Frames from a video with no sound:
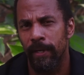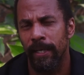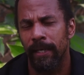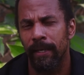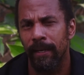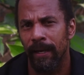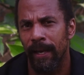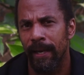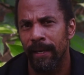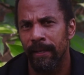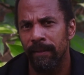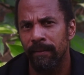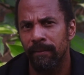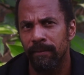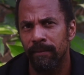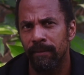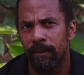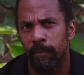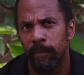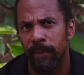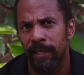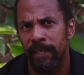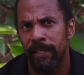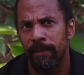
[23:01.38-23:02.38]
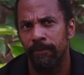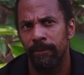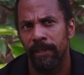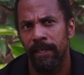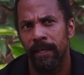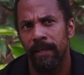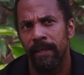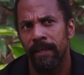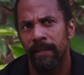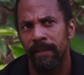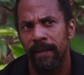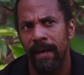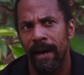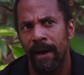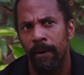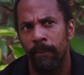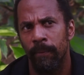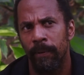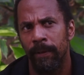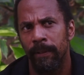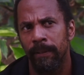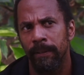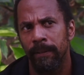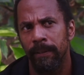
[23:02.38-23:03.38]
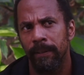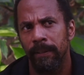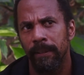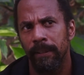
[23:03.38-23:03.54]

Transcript: inclined to believe in that world.